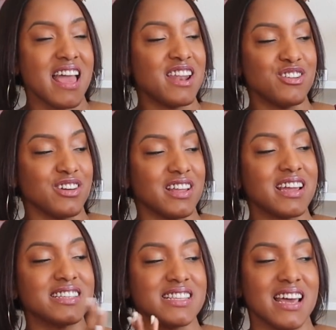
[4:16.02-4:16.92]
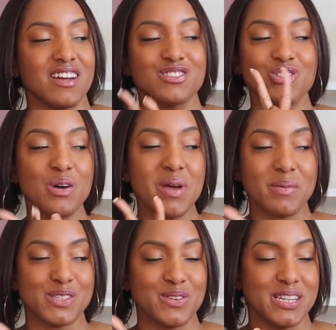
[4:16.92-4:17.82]
I don't know. Like I said, I was going
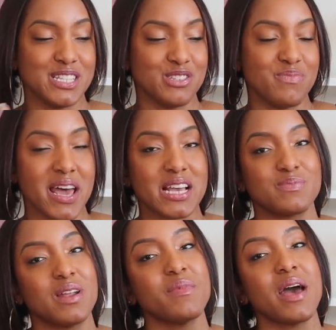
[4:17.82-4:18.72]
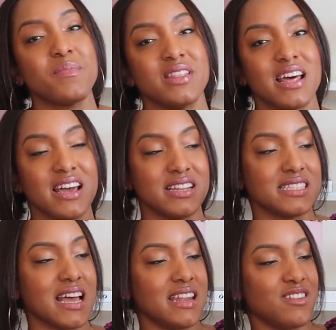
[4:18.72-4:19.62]
back between the two bags, but I'm happy that I
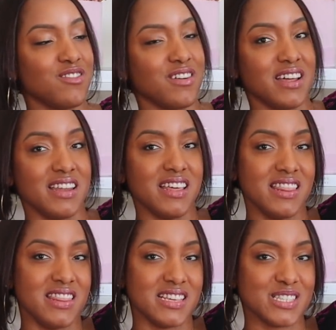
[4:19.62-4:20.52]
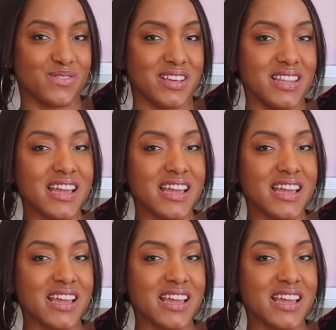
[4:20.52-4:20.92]
decided on this one.